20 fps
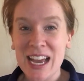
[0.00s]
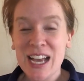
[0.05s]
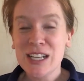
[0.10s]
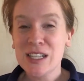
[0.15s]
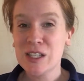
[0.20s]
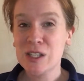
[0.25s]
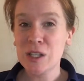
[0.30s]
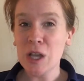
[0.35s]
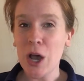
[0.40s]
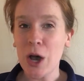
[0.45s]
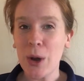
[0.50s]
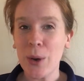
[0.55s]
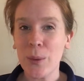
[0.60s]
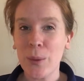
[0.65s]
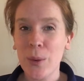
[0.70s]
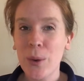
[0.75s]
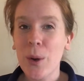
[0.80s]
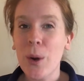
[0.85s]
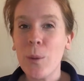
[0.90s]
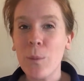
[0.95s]
So,
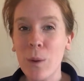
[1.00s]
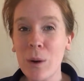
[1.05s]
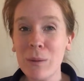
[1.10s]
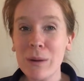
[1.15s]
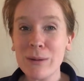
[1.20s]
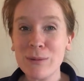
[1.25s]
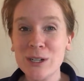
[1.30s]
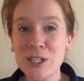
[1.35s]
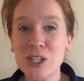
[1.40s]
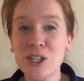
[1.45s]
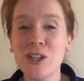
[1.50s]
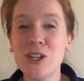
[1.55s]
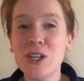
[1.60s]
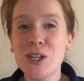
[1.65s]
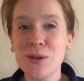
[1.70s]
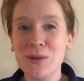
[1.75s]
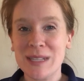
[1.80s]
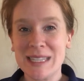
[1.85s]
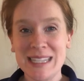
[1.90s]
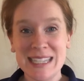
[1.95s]
what we want you to
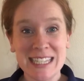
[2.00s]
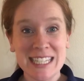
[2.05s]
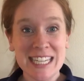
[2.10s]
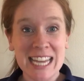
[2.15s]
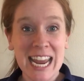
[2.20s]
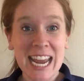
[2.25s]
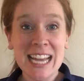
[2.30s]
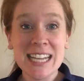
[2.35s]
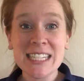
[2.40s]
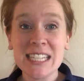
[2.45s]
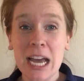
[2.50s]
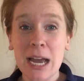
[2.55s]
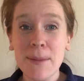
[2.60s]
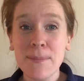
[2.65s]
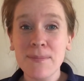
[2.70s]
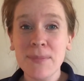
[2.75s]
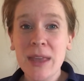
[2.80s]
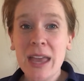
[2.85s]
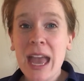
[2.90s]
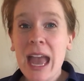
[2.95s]
do is stand
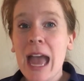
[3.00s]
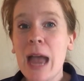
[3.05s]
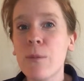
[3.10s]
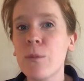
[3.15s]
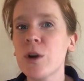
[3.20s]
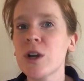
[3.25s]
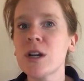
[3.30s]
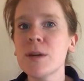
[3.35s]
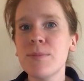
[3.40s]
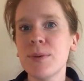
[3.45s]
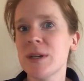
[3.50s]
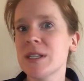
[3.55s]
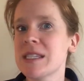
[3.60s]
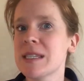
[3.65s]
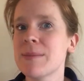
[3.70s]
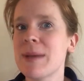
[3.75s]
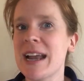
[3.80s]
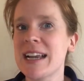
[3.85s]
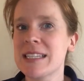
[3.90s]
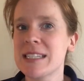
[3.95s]
up and we're going to put
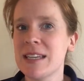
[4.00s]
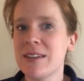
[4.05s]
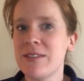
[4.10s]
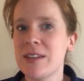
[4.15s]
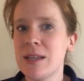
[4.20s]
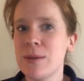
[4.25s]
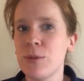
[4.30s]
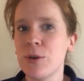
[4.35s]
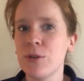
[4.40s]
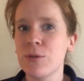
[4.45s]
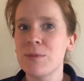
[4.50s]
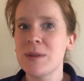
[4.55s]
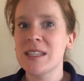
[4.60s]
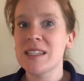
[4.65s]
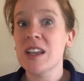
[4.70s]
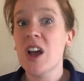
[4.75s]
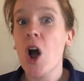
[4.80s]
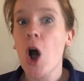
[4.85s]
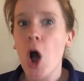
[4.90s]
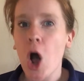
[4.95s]
some activity
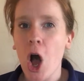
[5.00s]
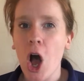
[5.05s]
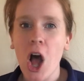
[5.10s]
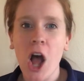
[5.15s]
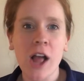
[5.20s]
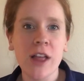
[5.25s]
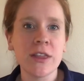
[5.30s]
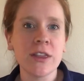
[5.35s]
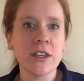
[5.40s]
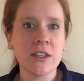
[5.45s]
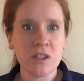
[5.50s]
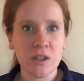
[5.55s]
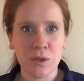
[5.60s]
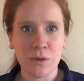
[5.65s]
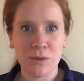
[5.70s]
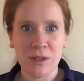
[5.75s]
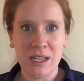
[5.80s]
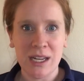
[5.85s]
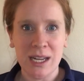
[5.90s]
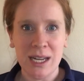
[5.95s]
movements on the
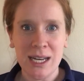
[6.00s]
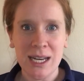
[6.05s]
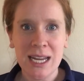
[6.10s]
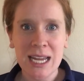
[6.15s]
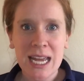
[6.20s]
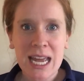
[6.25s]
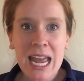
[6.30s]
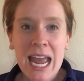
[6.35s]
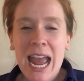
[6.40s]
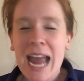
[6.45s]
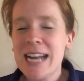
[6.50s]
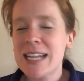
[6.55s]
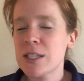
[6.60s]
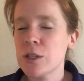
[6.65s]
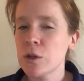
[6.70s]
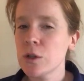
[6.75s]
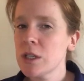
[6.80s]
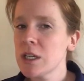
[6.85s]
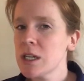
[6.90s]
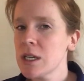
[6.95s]
screen and it's
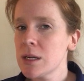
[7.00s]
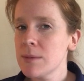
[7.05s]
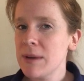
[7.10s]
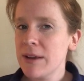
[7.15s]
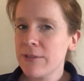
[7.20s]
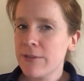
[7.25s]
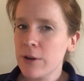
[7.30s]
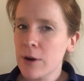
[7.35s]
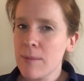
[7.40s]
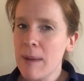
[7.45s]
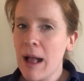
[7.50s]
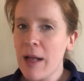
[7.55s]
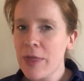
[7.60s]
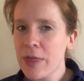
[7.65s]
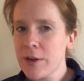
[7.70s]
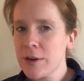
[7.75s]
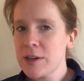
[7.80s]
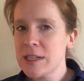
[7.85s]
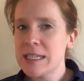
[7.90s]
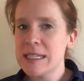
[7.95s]
only going to be for about
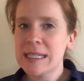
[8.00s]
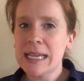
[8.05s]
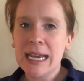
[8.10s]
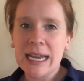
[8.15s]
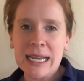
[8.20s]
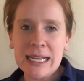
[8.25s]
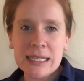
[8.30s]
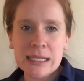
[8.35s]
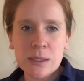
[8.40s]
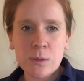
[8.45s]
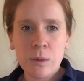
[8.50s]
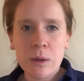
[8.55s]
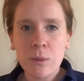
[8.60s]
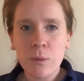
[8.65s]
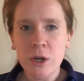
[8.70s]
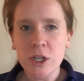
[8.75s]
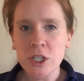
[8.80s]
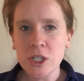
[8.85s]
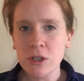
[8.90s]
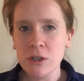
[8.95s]
30 seconds. We
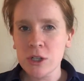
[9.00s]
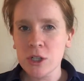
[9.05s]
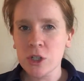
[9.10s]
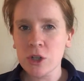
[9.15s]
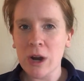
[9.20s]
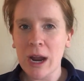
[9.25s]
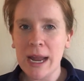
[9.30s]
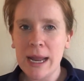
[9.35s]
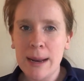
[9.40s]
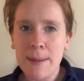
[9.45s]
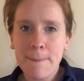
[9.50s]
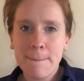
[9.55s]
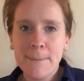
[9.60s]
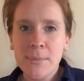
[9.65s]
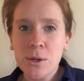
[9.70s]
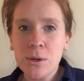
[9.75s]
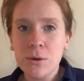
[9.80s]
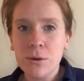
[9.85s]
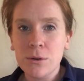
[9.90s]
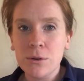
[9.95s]
want you to try and
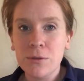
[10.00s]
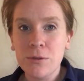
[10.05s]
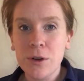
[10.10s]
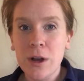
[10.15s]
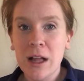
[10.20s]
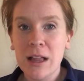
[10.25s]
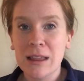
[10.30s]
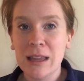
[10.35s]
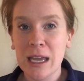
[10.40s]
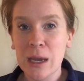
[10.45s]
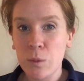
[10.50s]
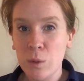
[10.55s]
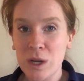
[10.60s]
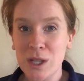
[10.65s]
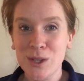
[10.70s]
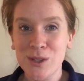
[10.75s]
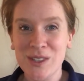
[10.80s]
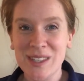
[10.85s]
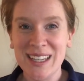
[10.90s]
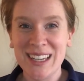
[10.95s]
move like what
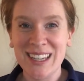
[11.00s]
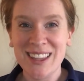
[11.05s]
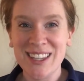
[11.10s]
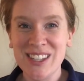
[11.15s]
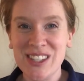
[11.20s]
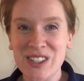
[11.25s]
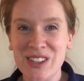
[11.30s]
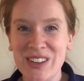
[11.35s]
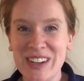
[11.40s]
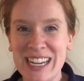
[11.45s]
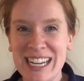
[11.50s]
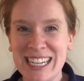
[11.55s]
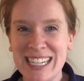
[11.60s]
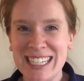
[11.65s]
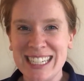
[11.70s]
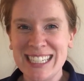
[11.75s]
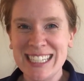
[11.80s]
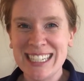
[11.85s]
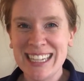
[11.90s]
you see on the screen.